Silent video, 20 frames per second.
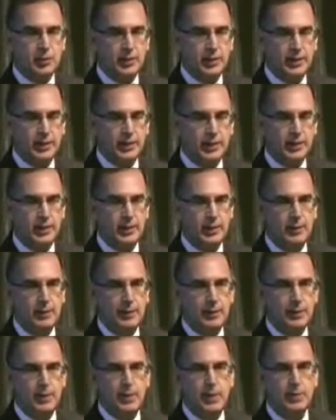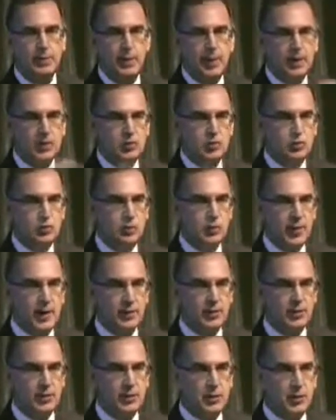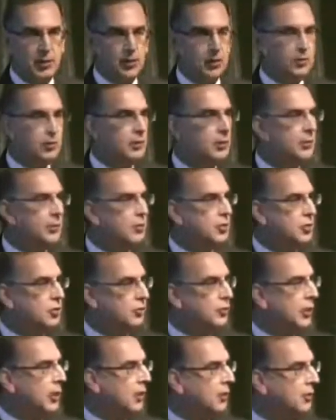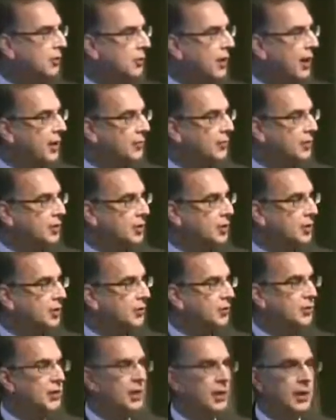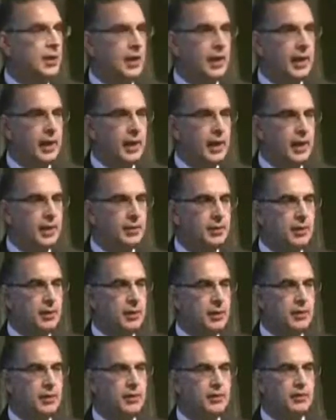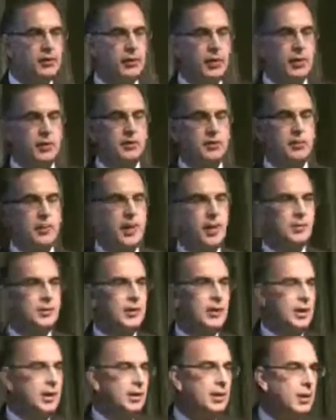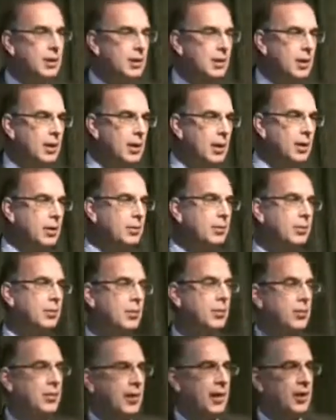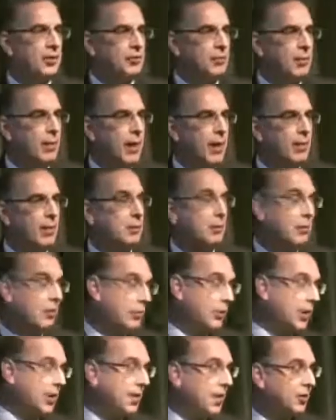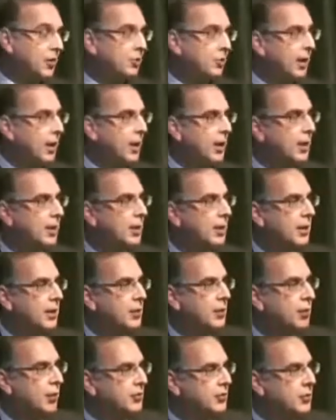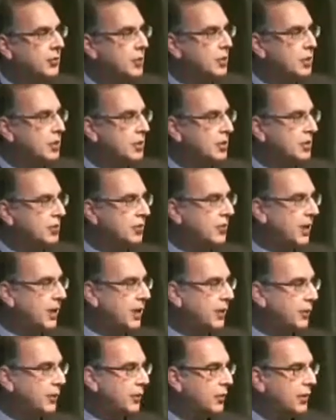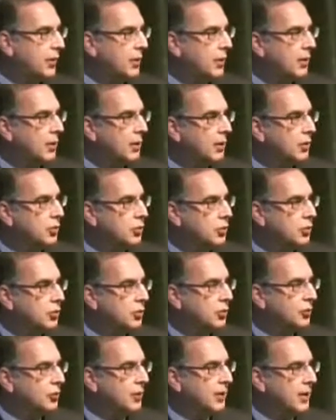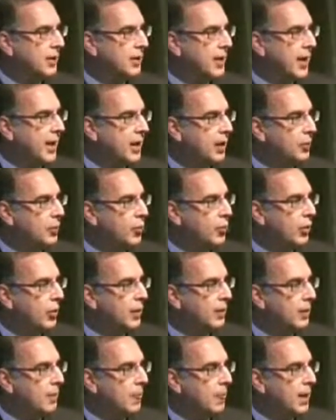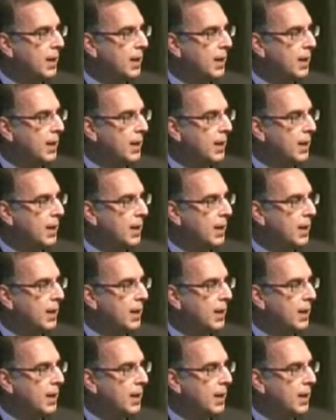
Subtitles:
a plane. Non-Jews were allowed to go. The Jews were held as hostages, and the Israelis mounted a 1,000-mile, 3,000-mile rescue mission to save the Jews in that airport.